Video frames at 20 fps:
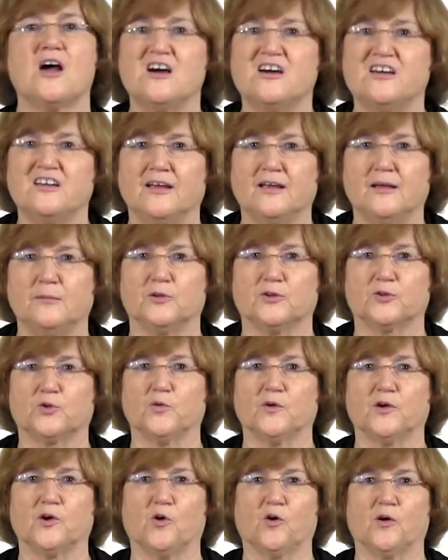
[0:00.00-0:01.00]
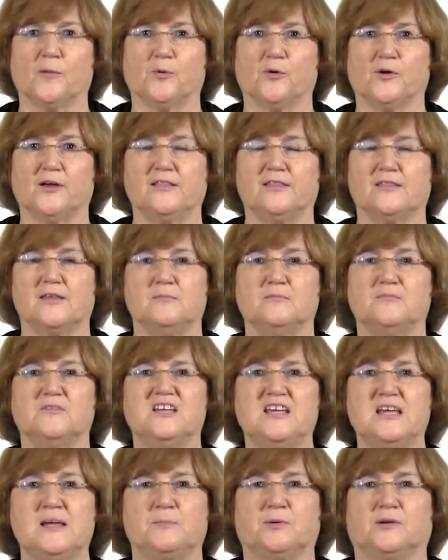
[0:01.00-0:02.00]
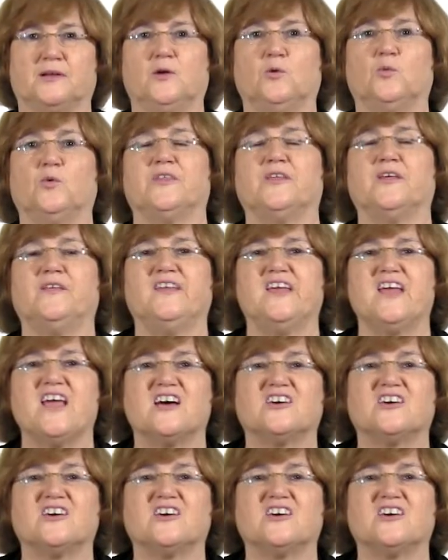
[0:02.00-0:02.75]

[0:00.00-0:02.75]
unable to incorporate them deeply within the